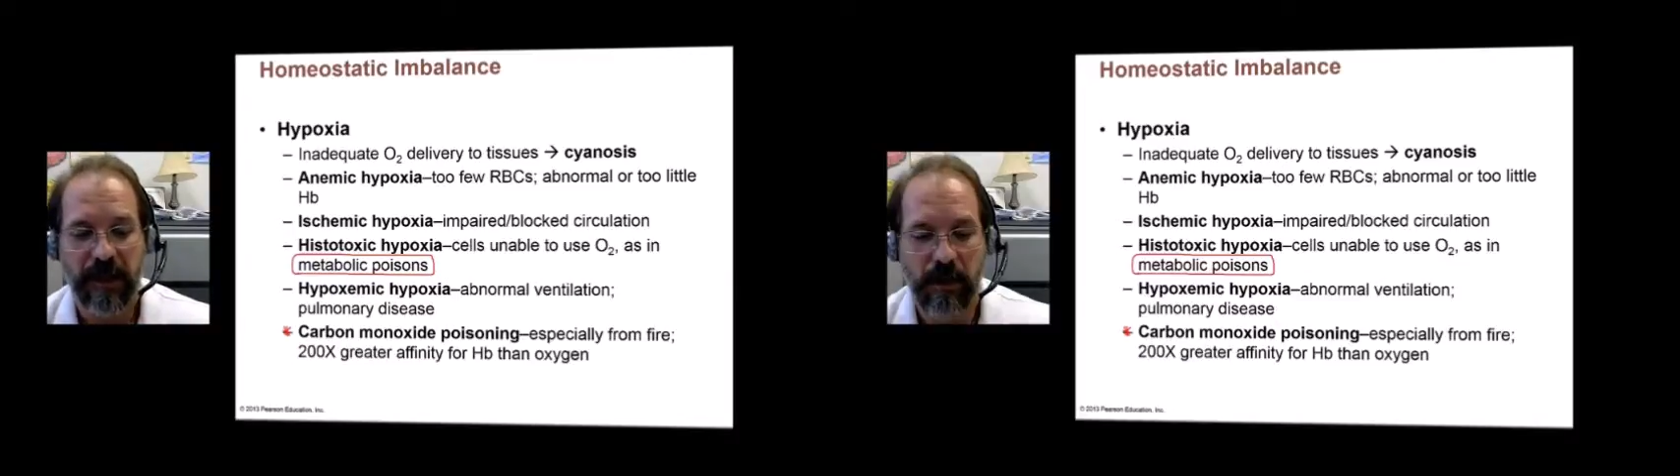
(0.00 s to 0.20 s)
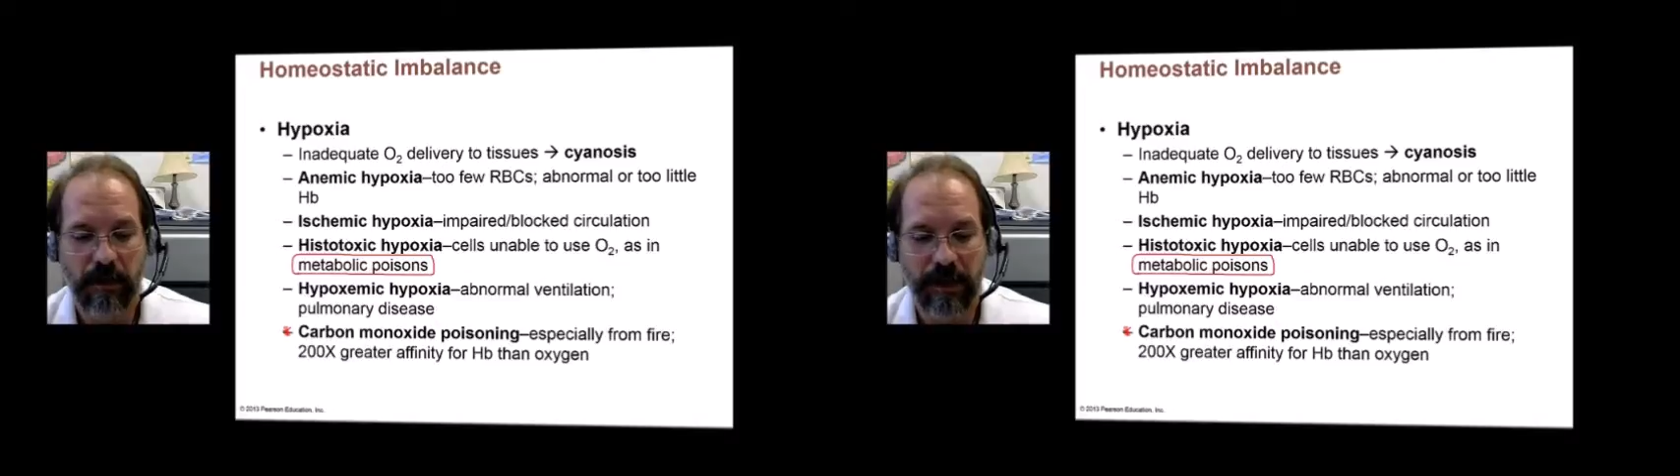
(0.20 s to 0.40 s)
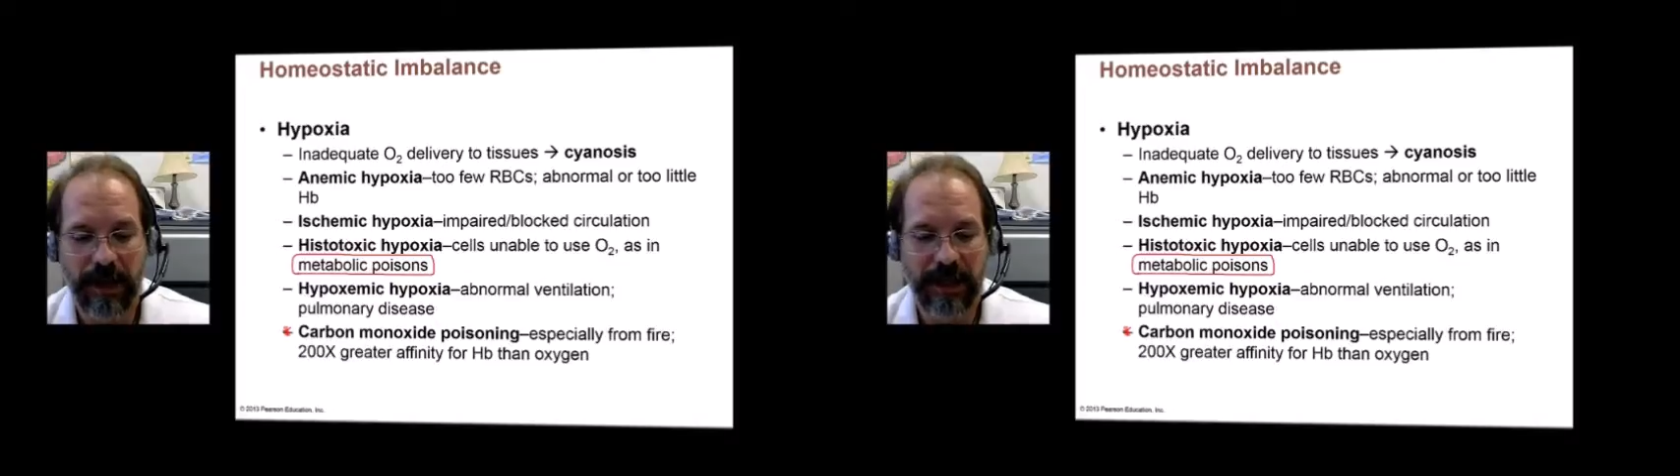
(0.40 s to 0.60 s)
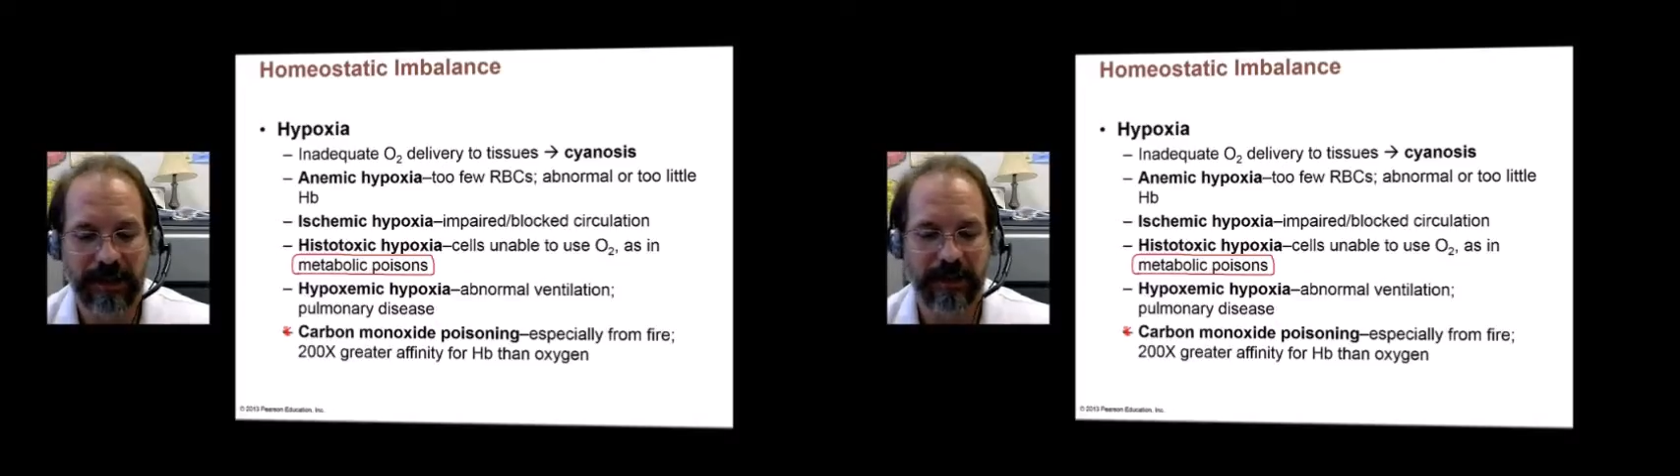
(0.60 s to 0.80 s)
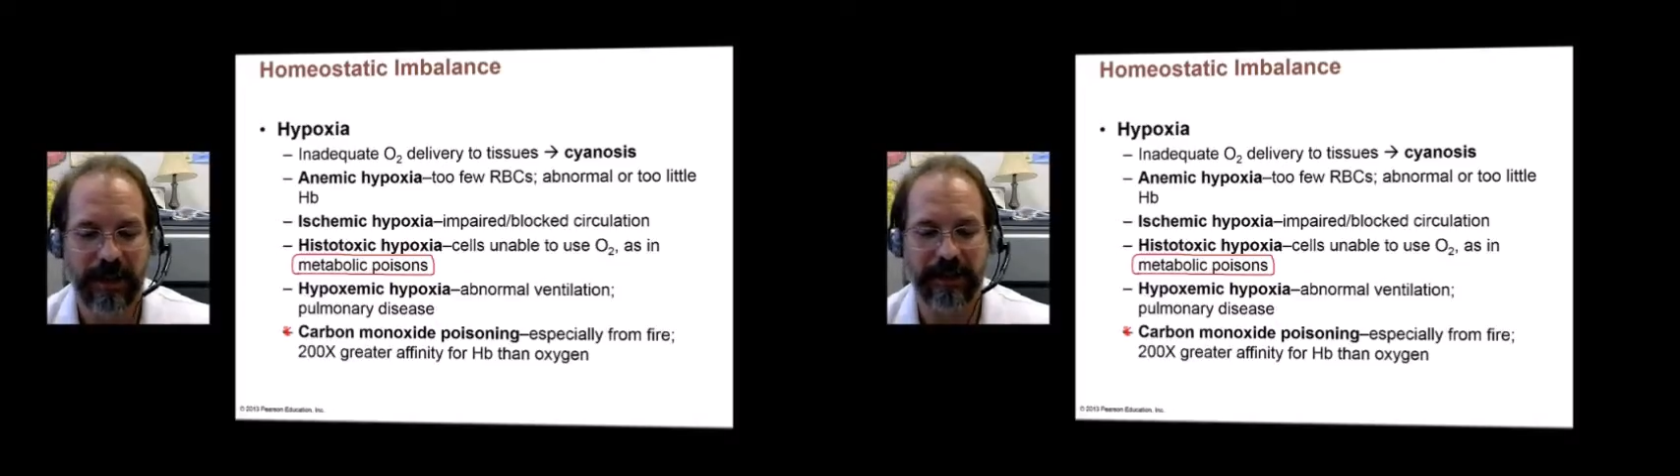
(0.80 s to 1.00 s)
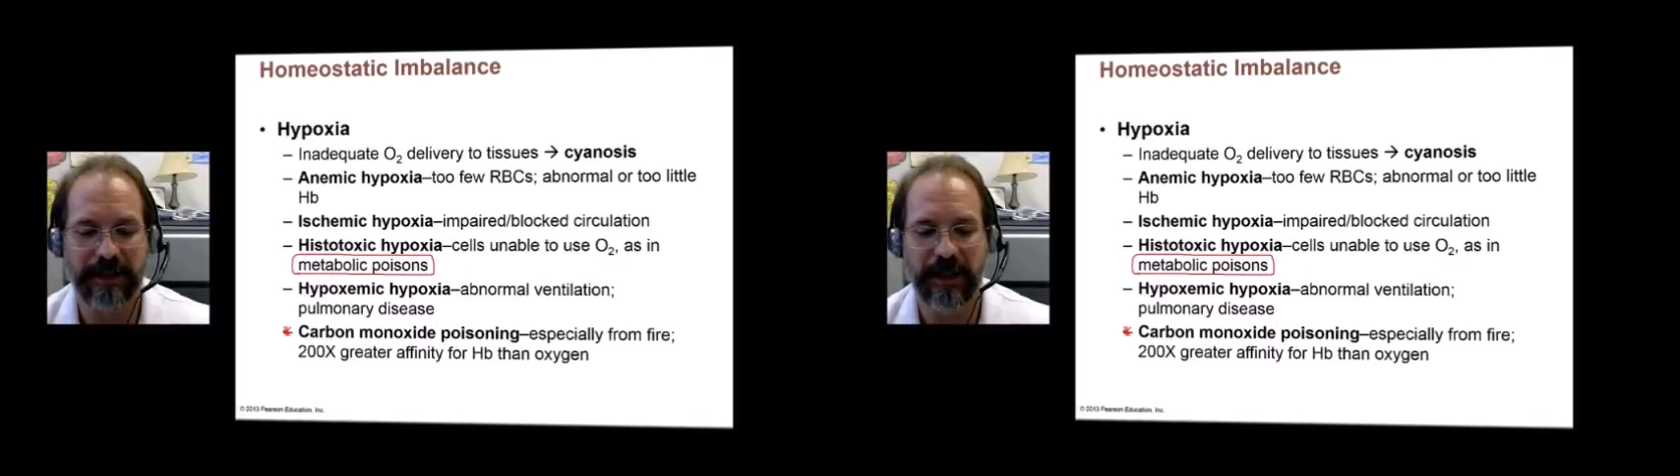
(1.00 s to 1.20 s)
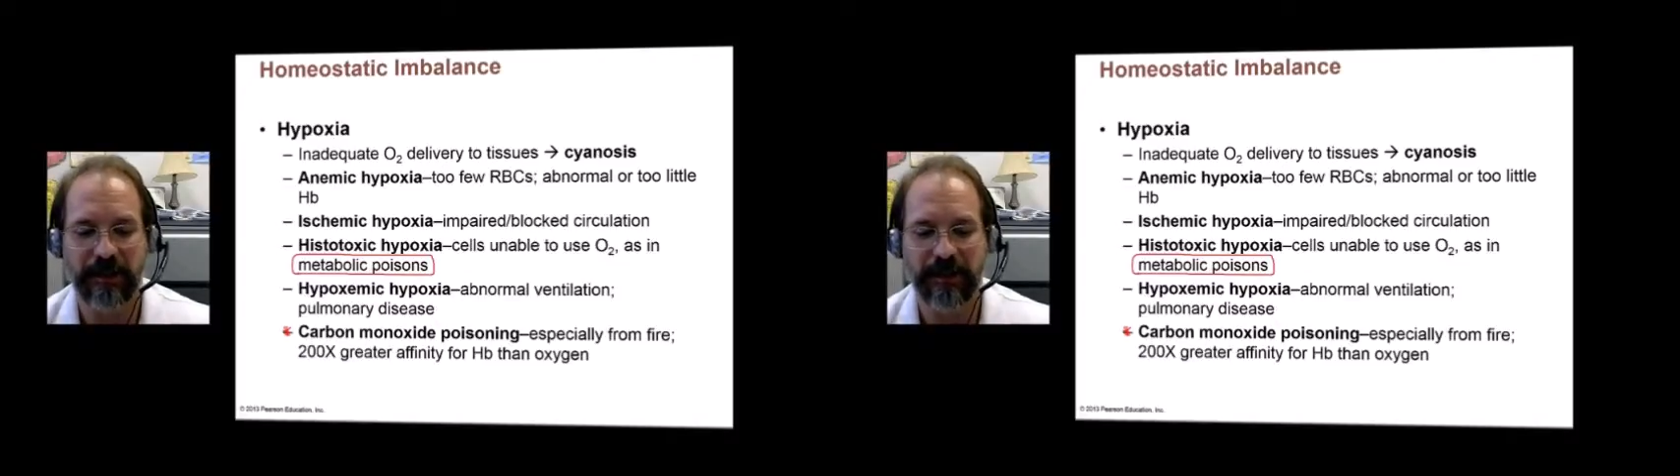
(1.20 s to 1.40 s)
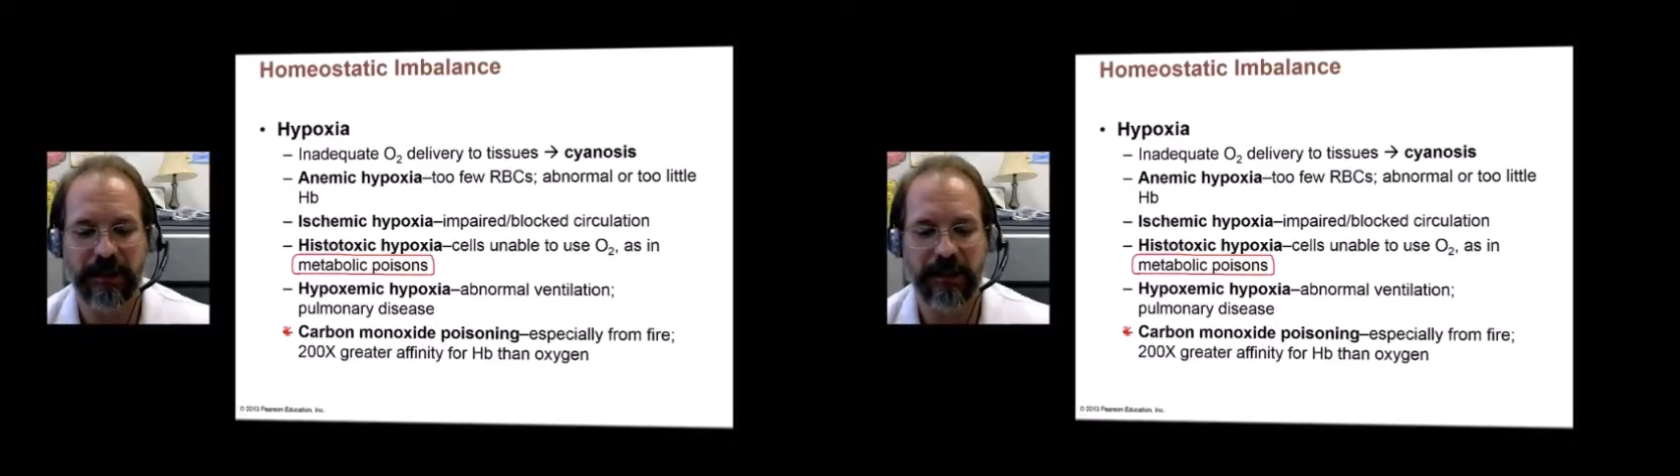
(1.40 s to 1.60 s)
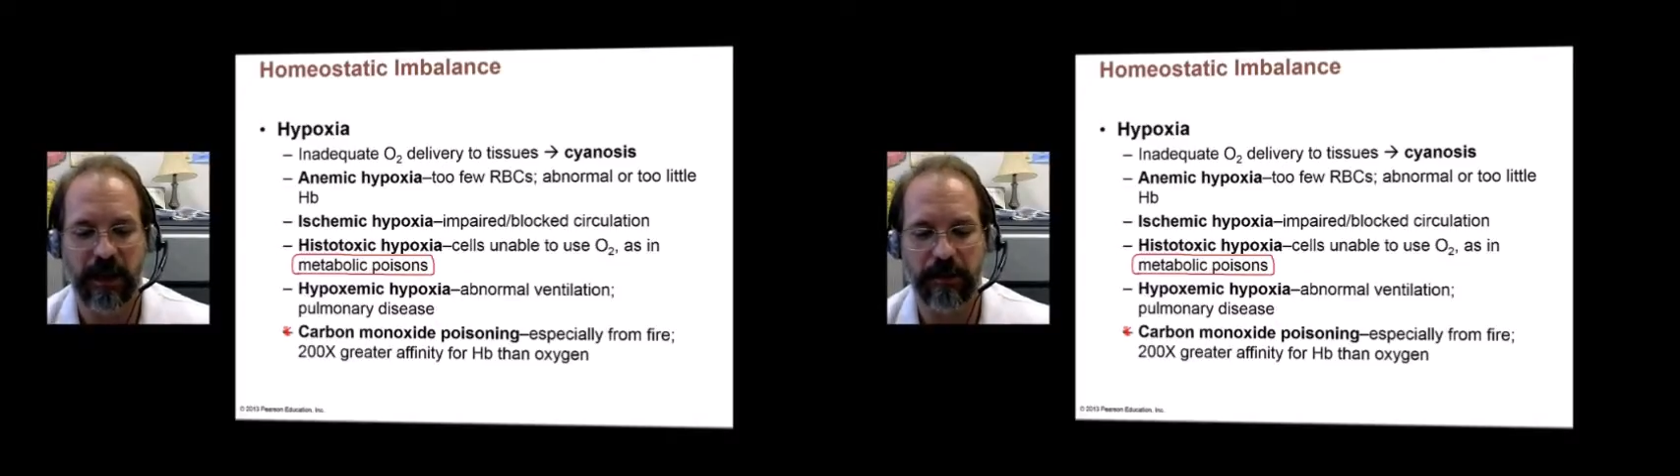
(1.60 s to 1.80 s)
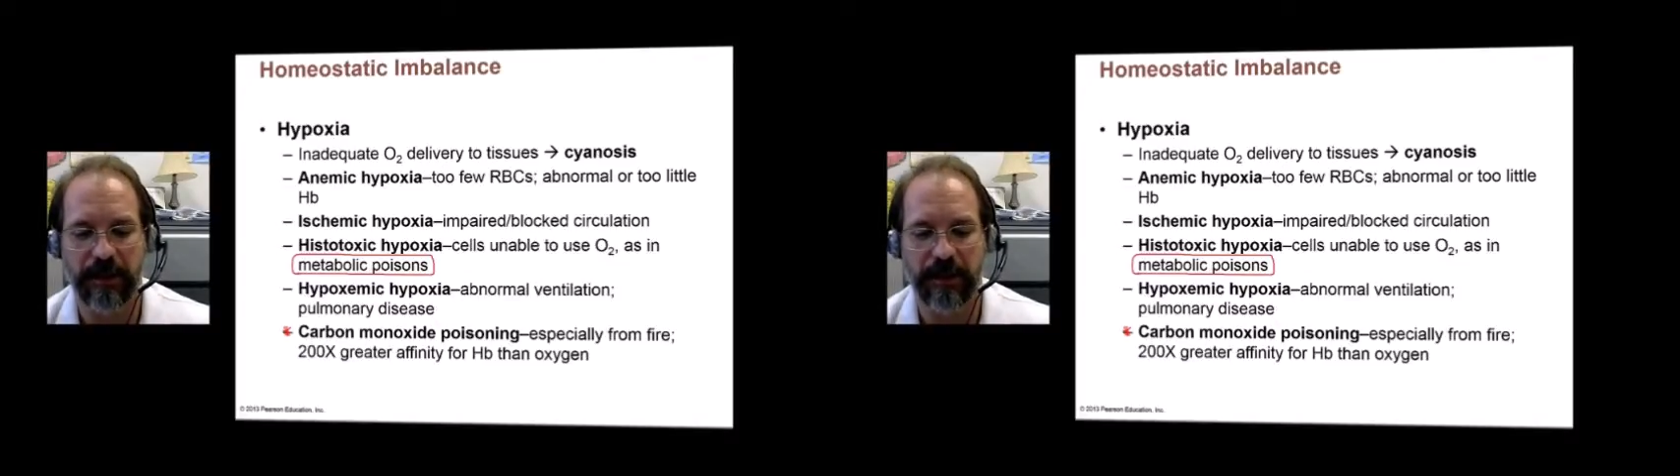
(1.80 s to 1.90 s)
Carbon monoxide is different than carbon